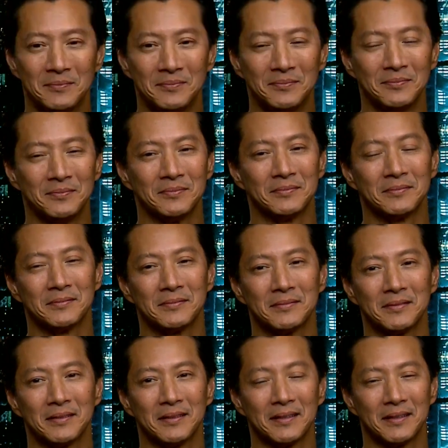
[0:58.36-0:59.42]

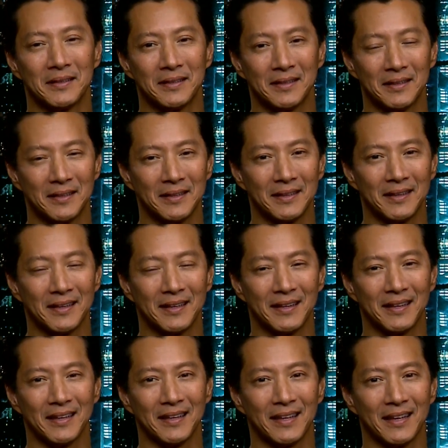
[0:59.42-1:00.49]

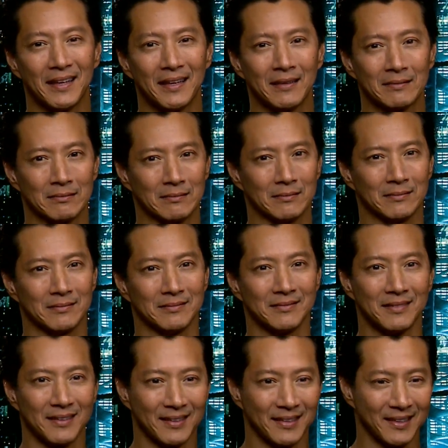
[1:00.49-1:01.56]

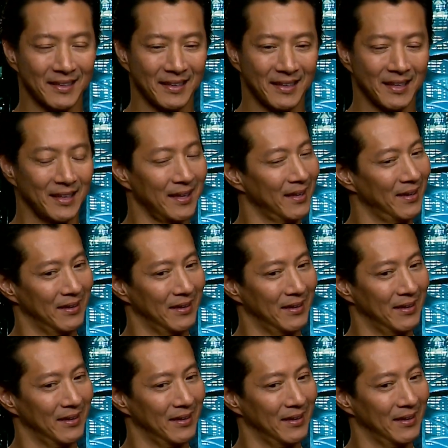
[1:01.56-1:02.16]
[no speech]